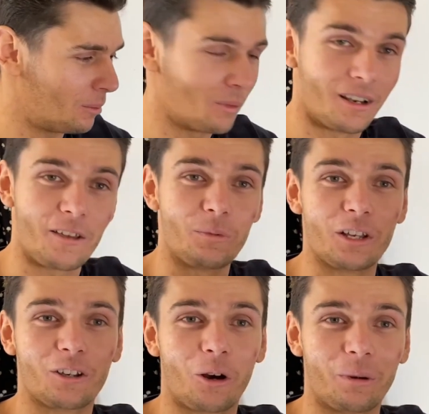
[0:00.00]
Leave me
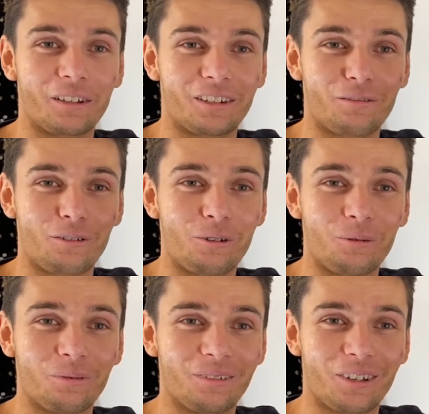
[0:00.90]
a comment if
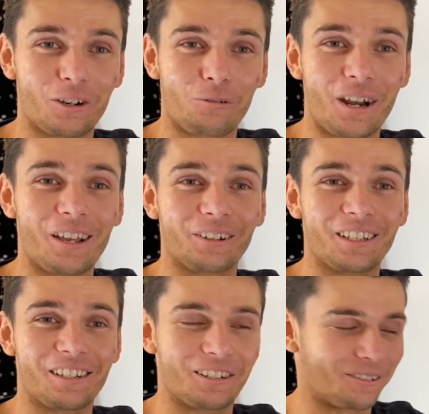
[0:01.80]
you agree or
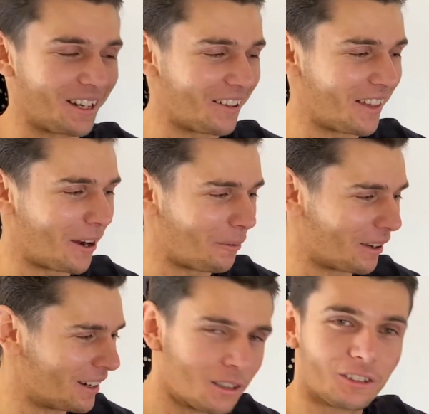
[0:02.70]
disagree on that
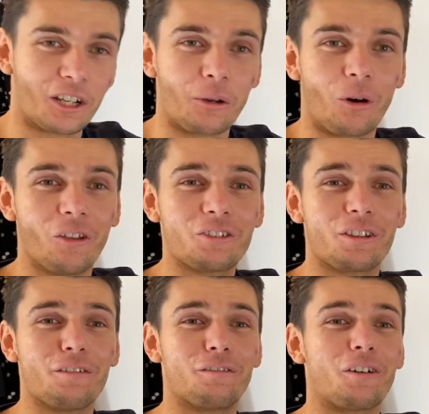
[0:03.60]
one. So on to
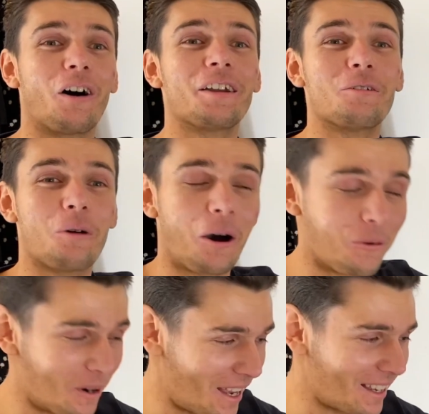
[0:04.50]
the final
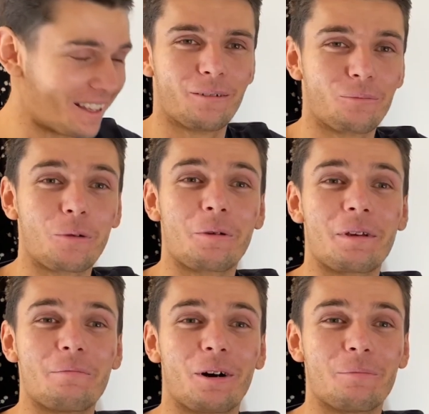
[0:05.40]
holding,
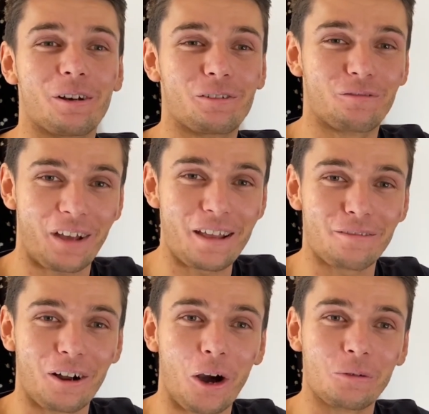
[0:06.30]
probably my most
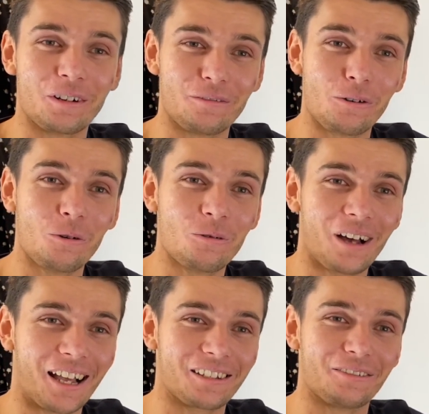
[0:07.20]
favourite holding of
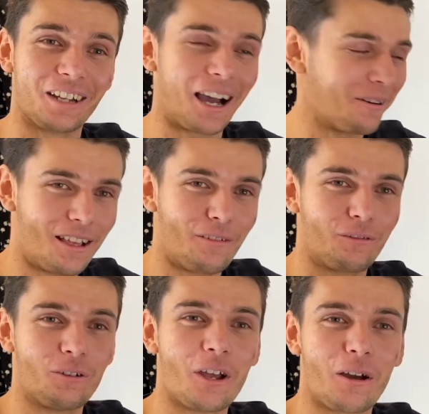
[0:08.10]
all as of now.
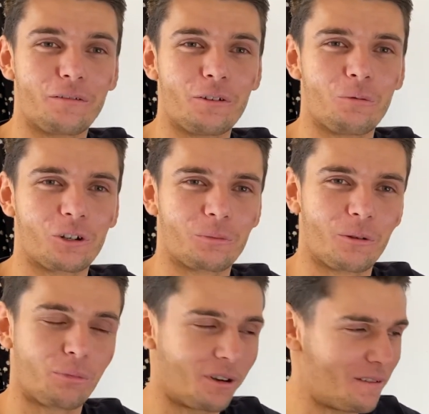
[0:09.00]
If you watched
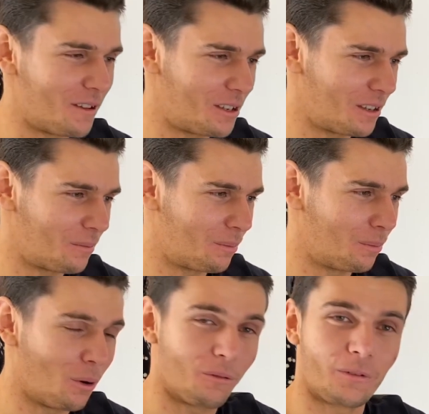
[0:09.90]
my previous
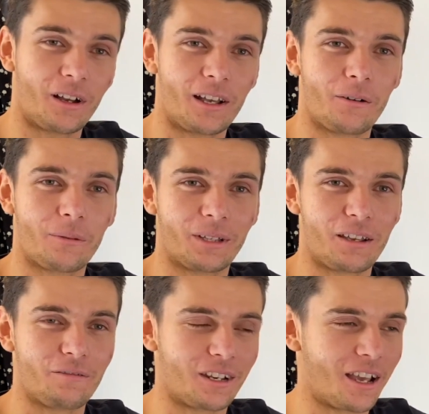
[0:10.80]
portfolio
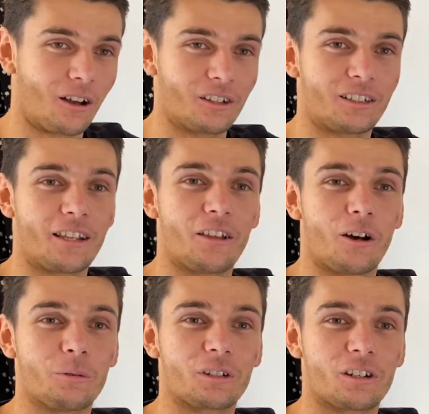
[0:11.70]
update video, I said that
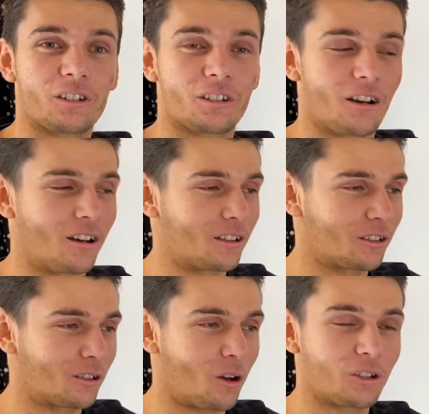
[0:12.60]
I was going to start
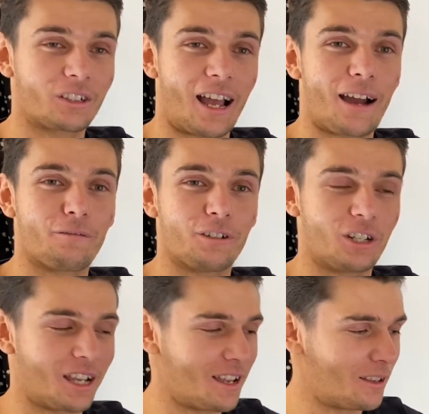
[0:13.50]
cost
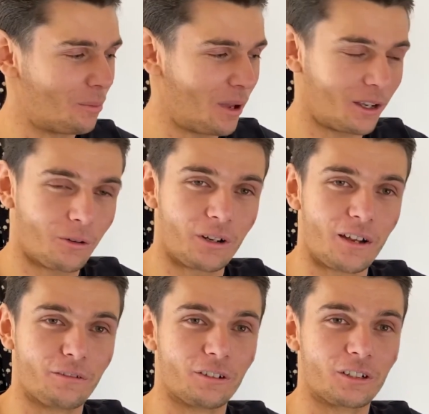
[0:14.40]
averaging into Bitcoin over a